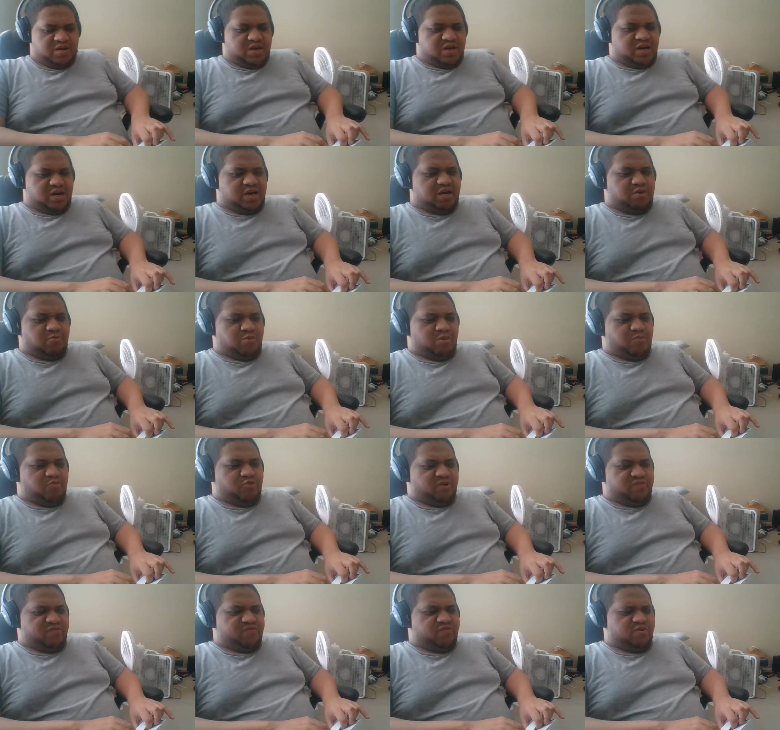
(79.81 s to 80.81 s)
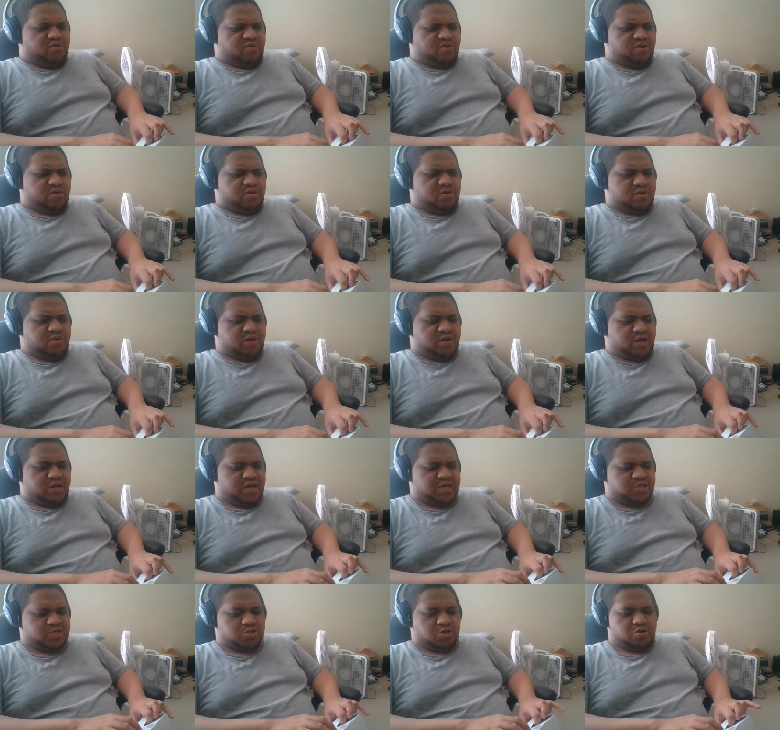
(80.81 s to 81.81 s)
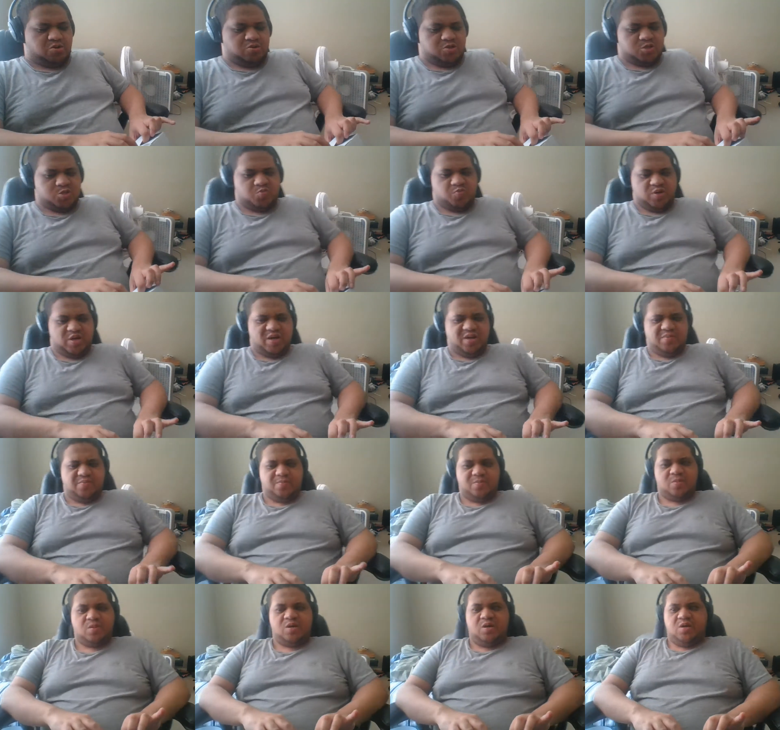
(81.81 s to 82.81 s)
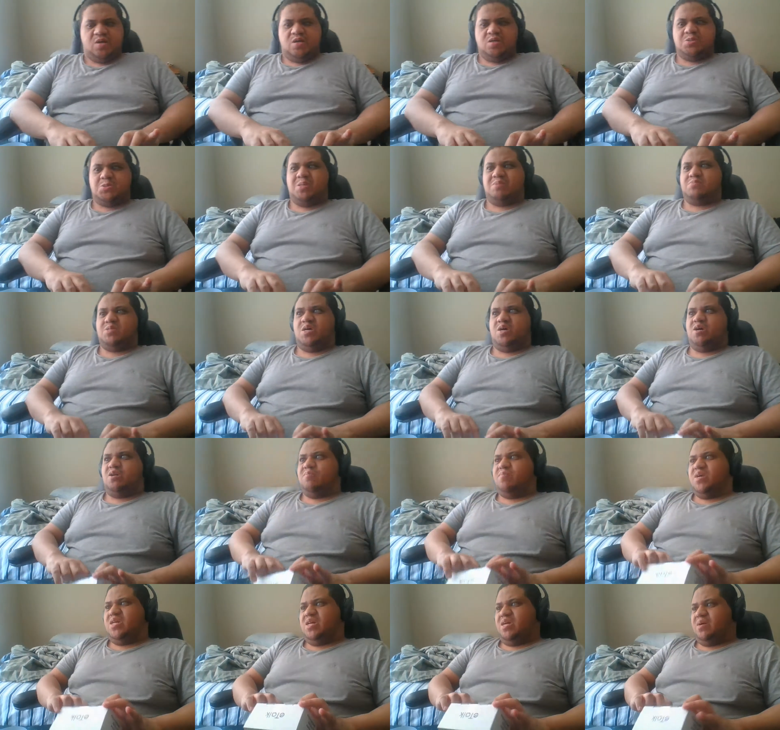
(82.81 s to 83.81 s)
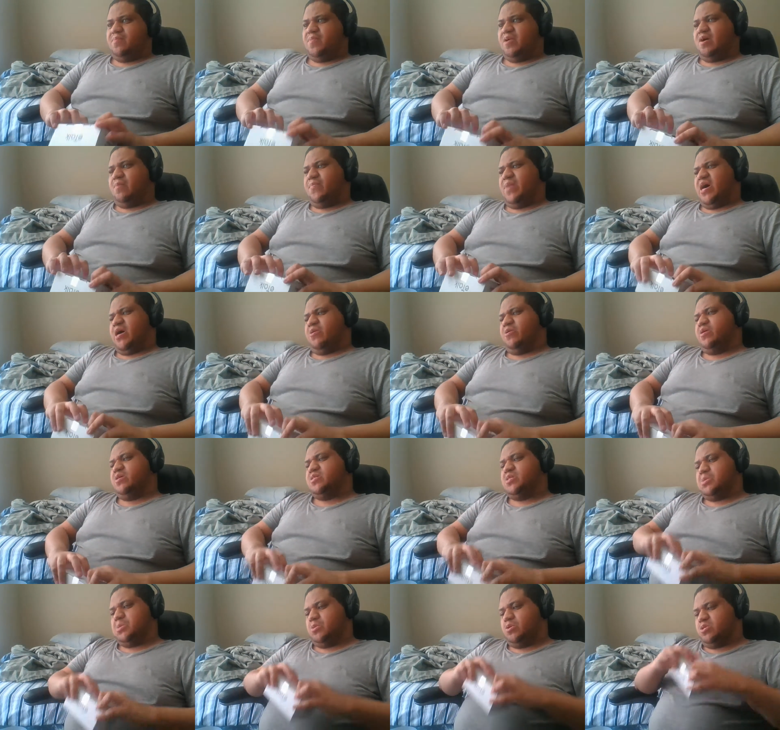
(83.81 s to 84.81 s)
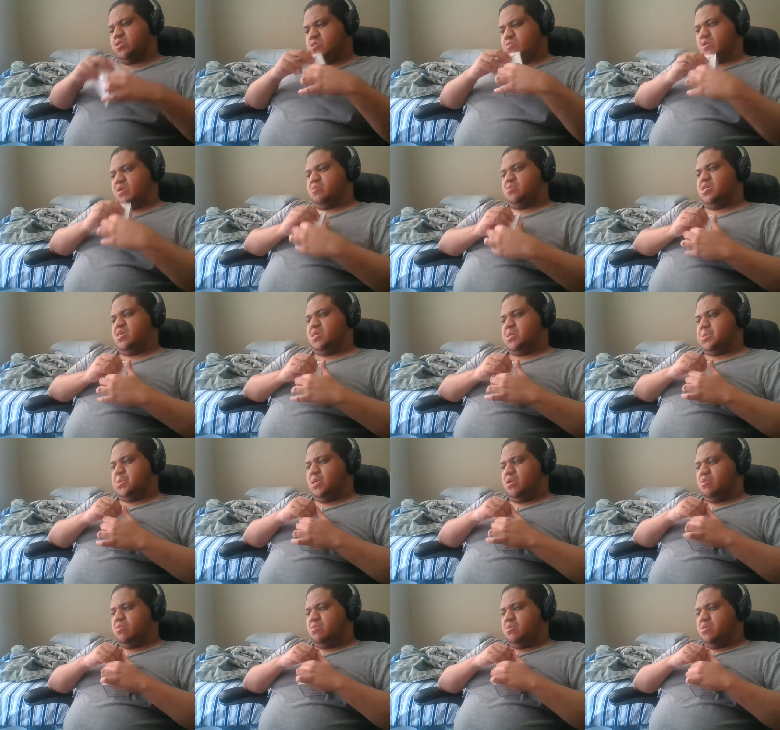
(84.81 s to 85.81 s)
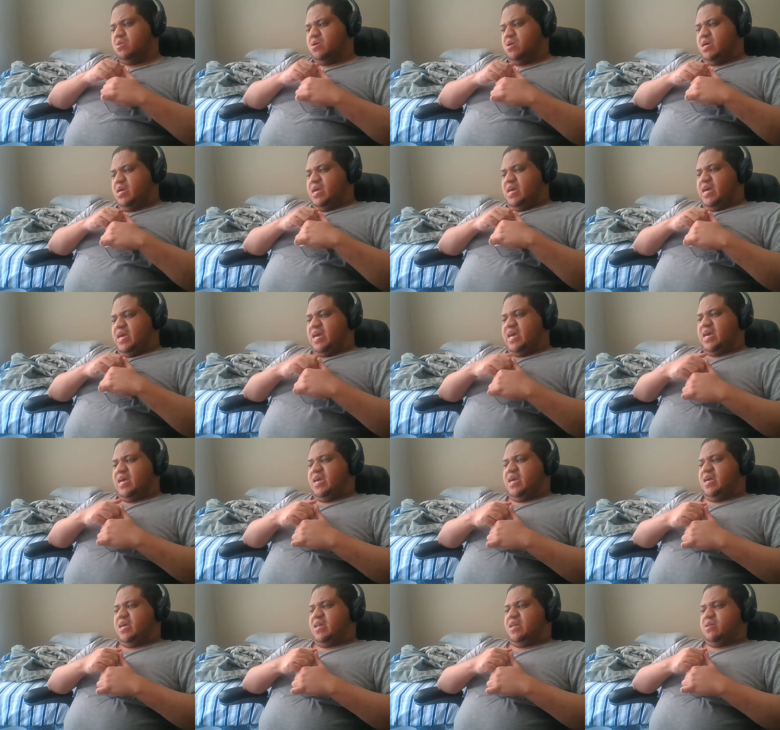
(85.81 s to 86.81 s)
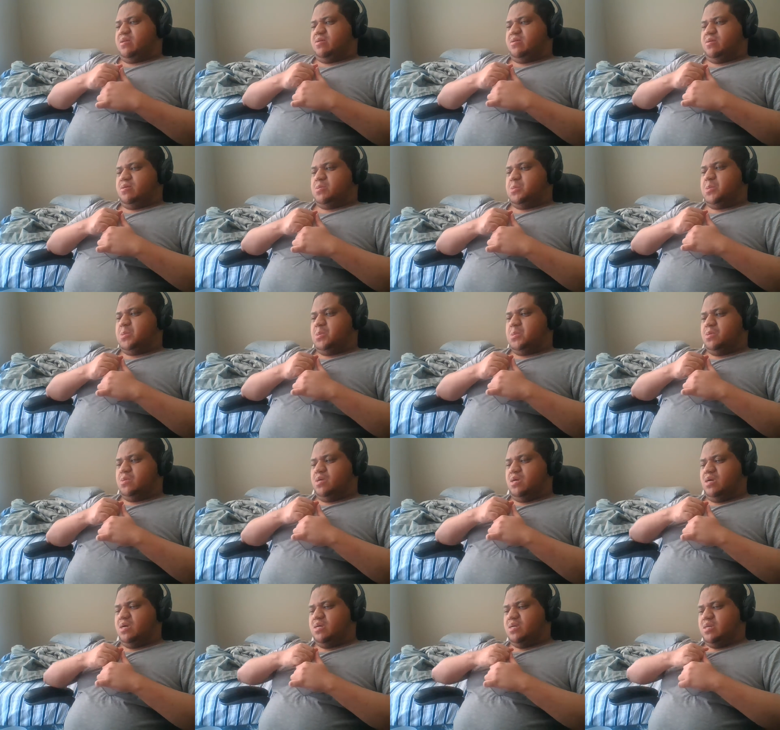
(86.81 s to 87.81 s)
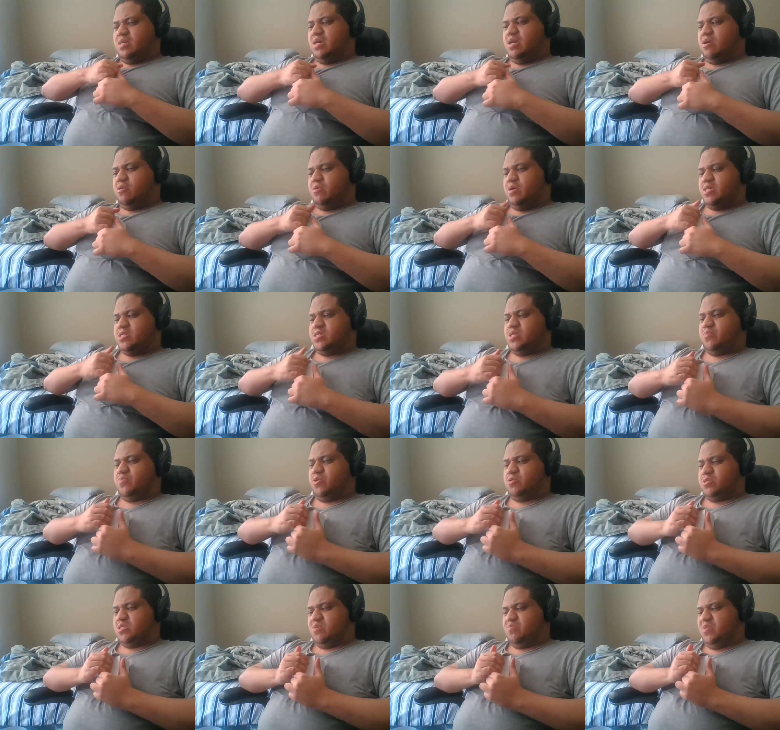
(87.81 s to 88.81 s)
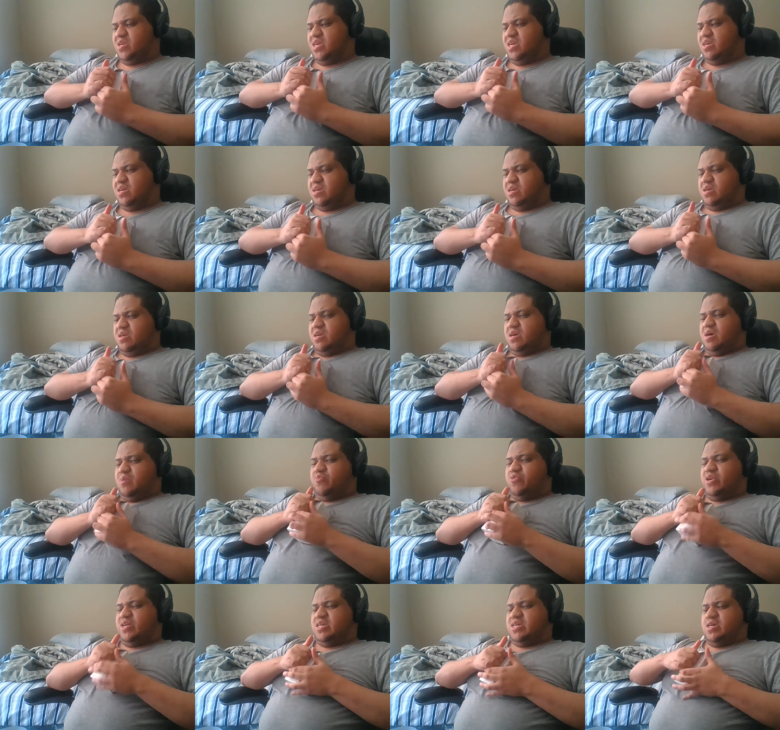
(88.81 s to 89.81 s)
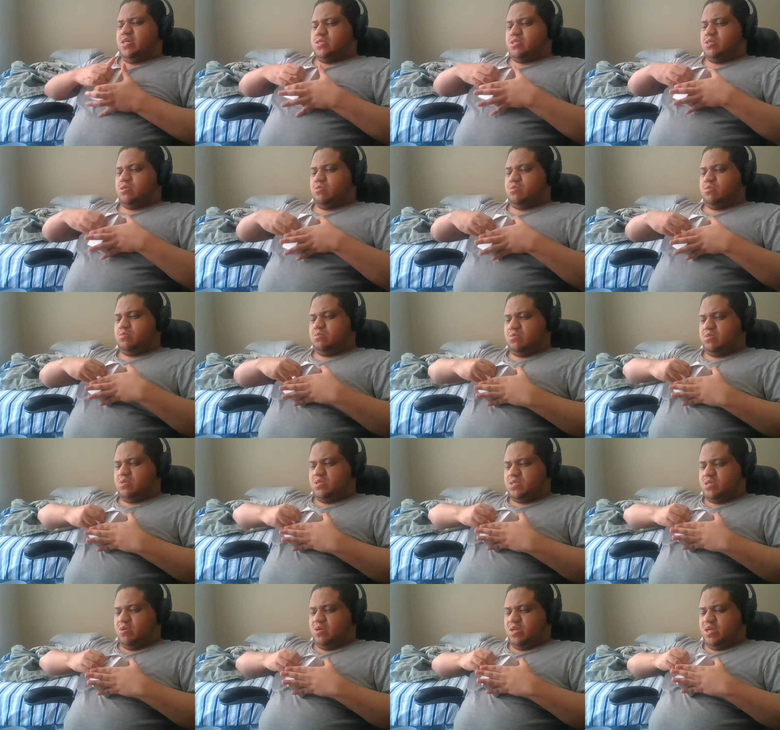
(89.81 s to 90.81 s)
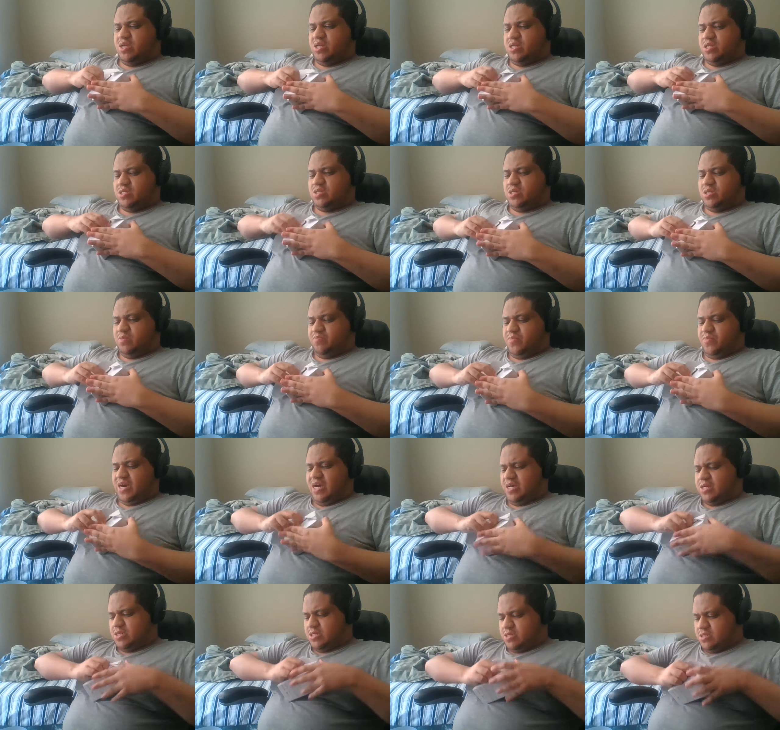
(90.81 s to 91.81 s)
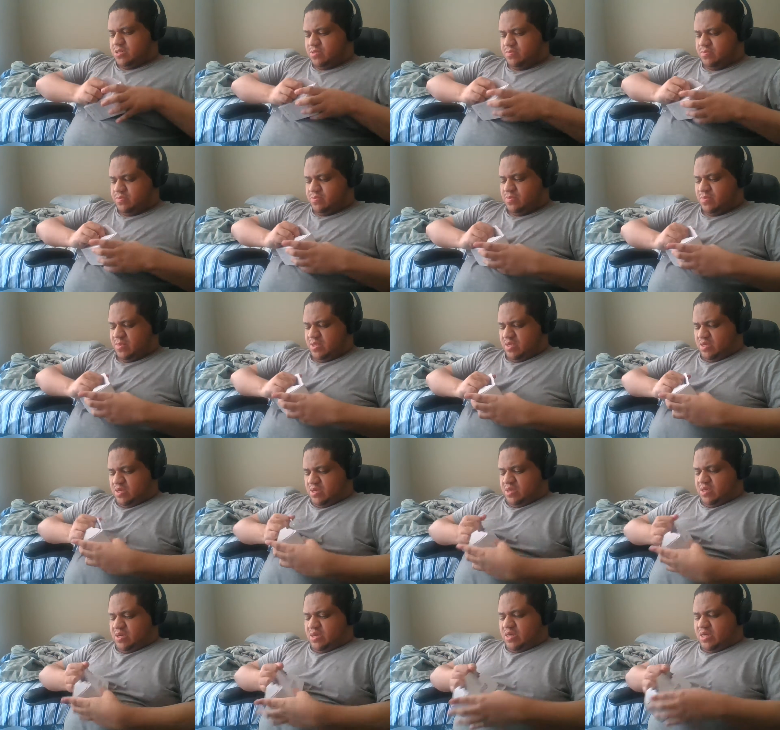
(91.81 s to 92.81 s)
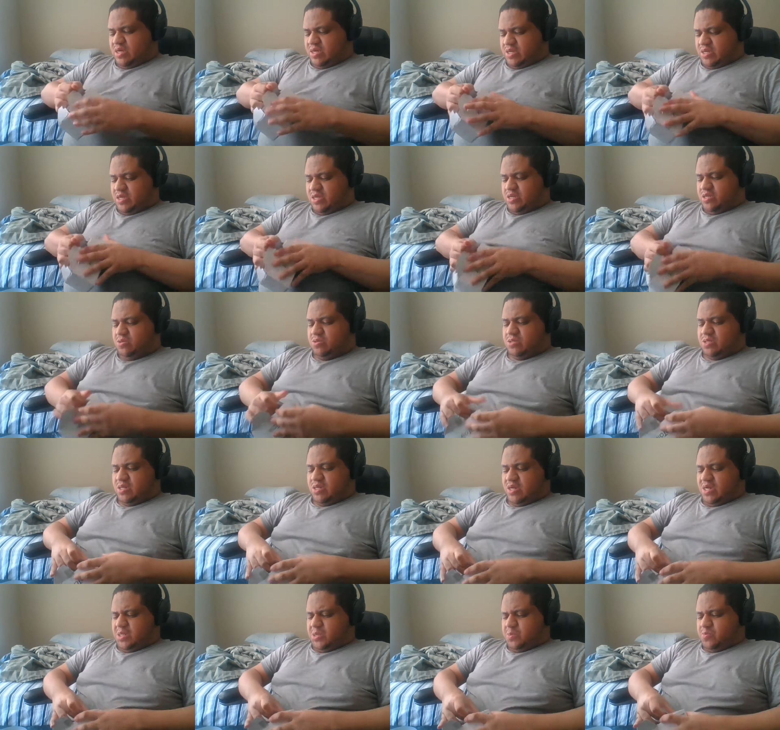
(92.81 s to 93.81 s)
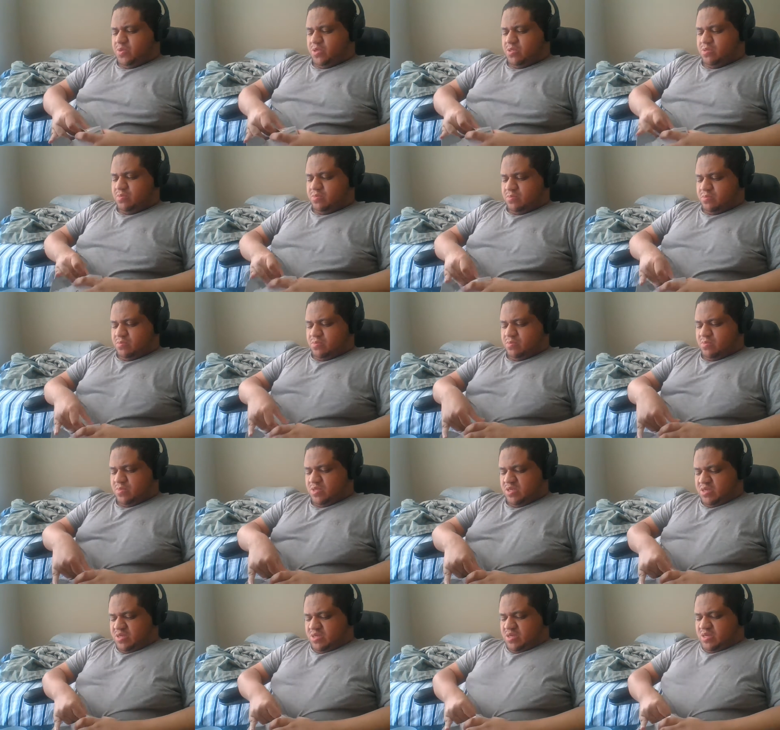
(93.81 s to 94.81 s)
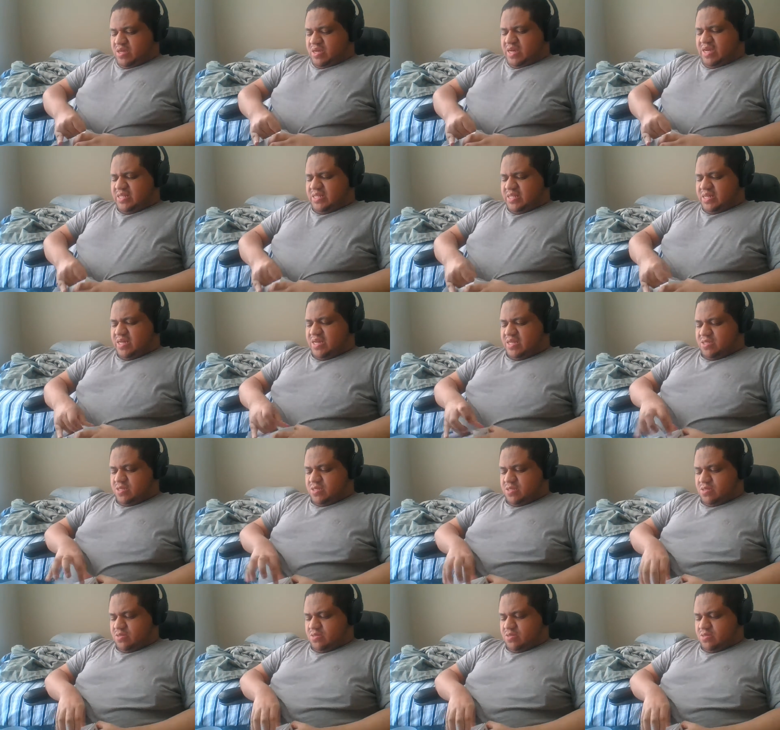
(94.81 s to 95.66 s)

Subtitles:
a 1.4 external display, 1500 milliamp hour battery. It's a voice over LTE phone, and it's supposed to be pretty good. So let's go ahead and get into the box. I could have used a knife, but I did not.